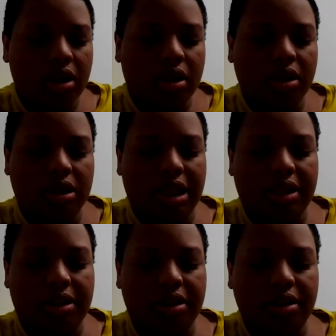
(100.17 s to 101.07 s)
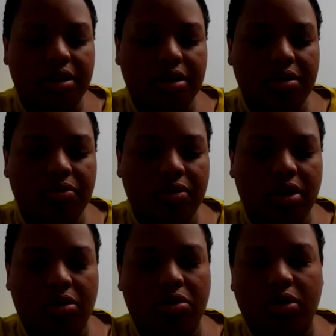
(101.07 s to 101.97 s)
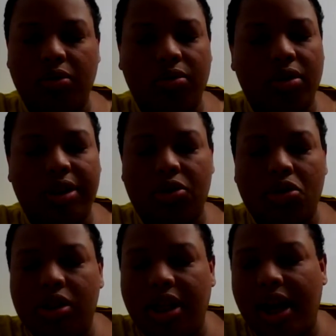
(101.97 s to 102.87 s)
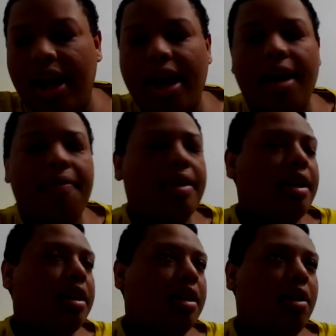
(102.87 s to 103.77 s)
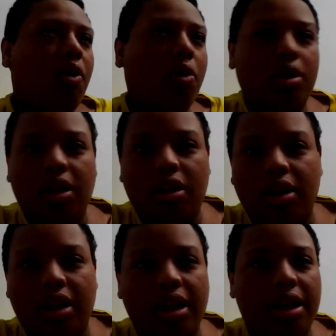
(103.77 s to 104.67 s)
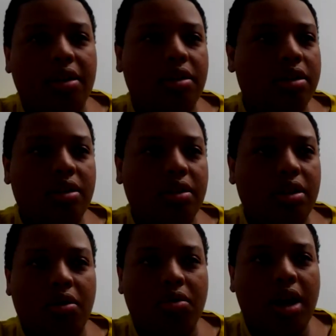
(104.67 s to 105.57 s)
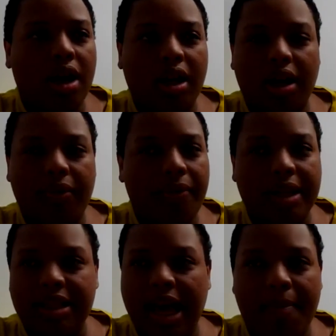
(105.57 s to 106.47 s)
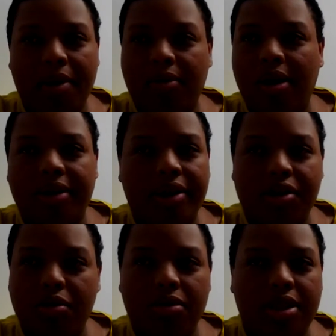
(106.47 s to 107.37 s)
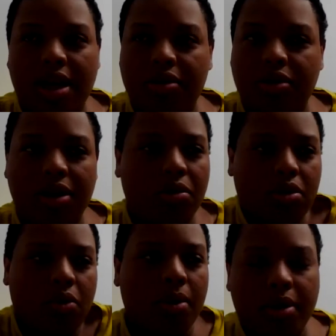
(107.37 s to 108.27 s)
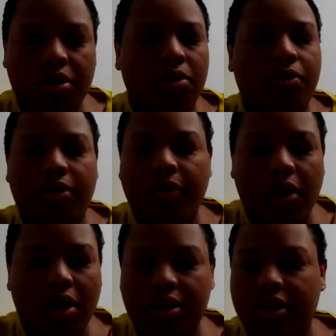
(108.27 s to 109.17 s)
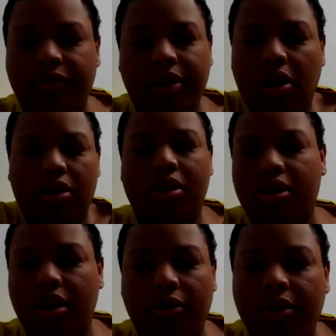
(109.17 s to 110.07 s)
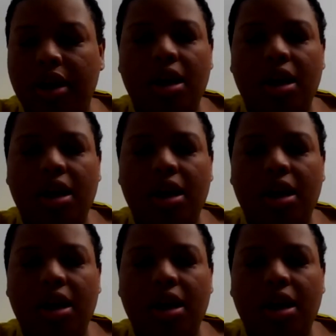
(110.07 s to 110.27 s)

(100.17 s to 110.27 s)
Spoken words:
Because due to the resources that I have, and then all the other, and, you know, not a lot of events happen around here in Jonestown, so I don't know what I'm going to do for vlogs and stuff.